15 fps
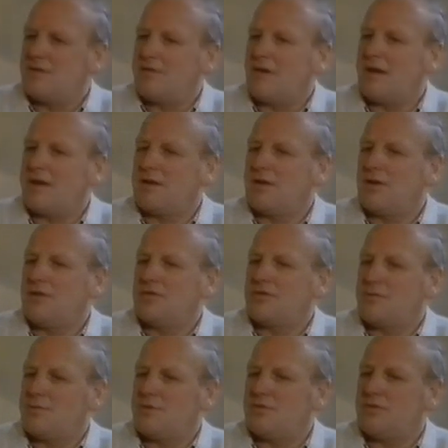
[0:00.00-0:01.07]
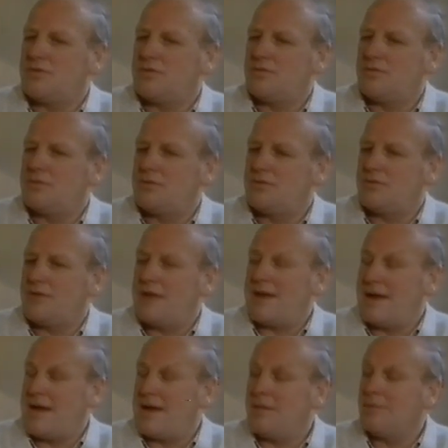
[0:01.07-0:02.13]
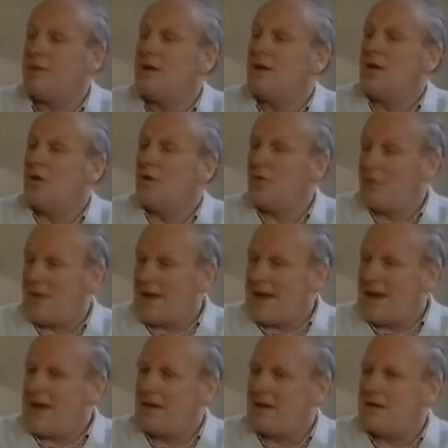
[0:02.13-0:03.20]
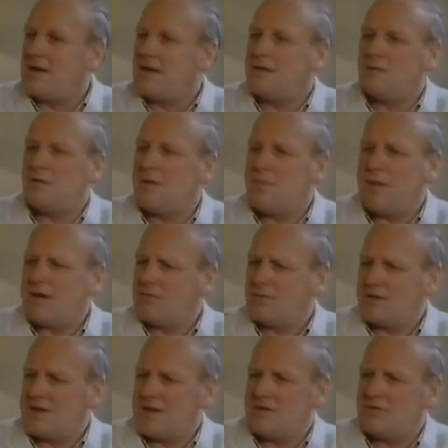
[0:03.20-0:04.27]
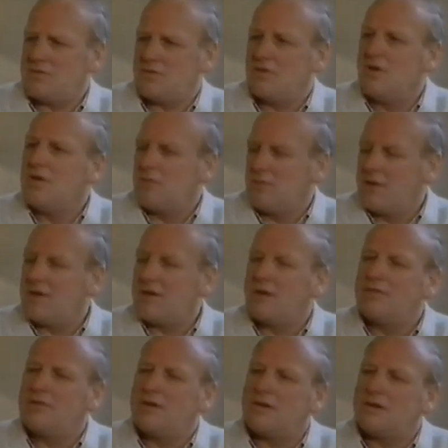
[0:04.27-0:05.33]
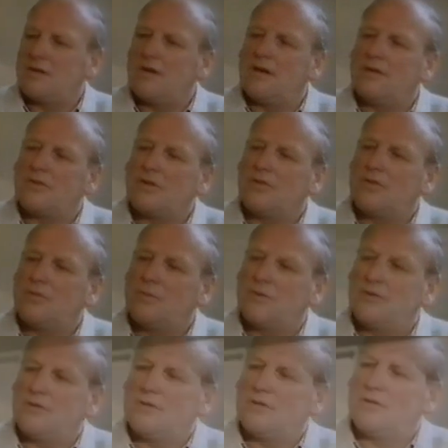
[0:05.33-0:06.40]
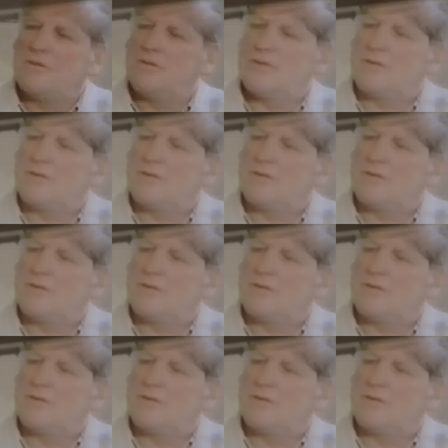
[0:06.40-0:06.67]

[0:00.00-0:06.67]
And if I can contribute to, to that aim or that end in no matter what I do, well, then I feel I, I've contributed